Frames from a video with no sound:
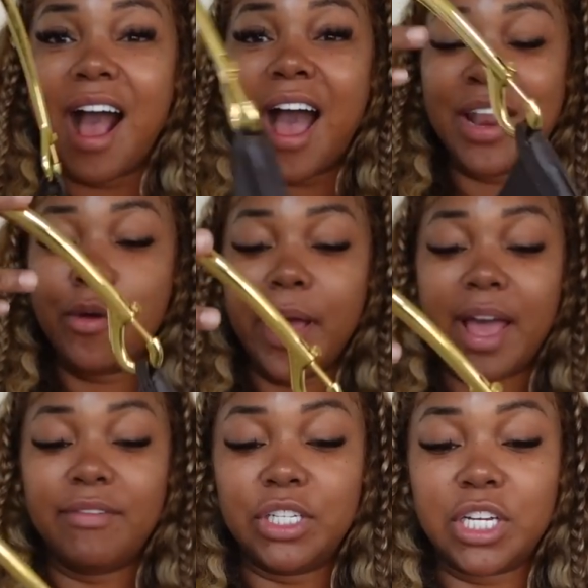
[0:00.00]
I don't
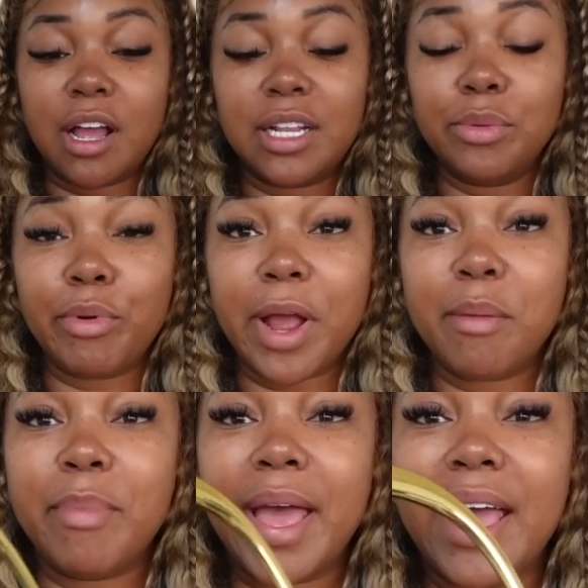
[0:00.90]
have a chocolate
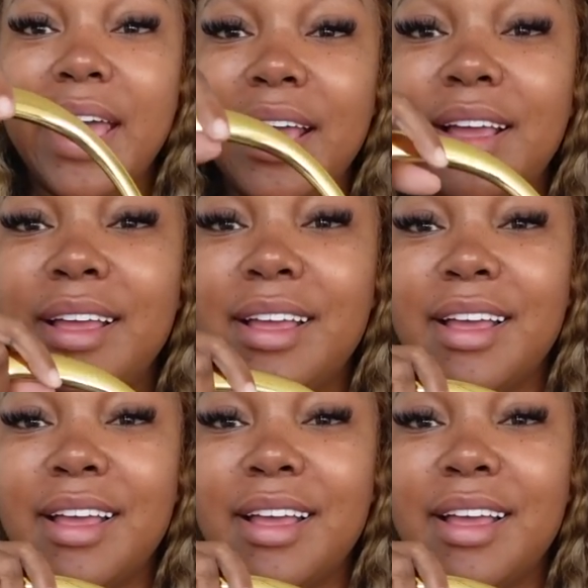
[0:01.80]
brown bag